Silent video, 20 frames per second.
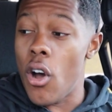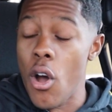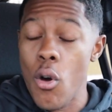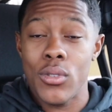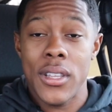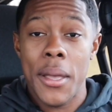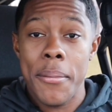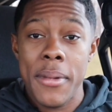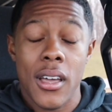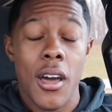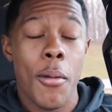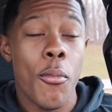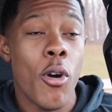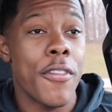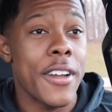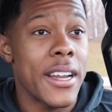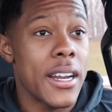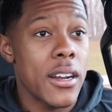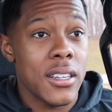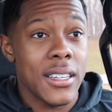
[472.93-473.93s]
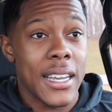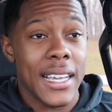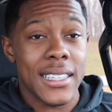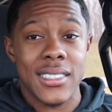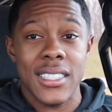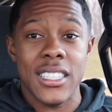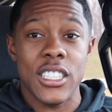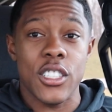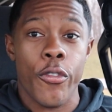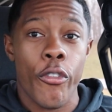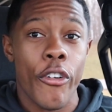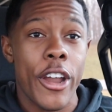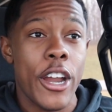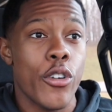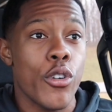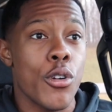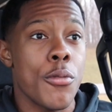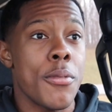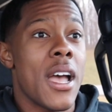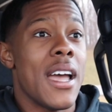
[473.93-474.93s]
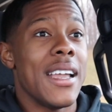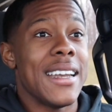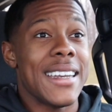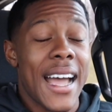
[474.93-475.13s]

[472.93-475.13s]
oh, let me come over here next to this friend group,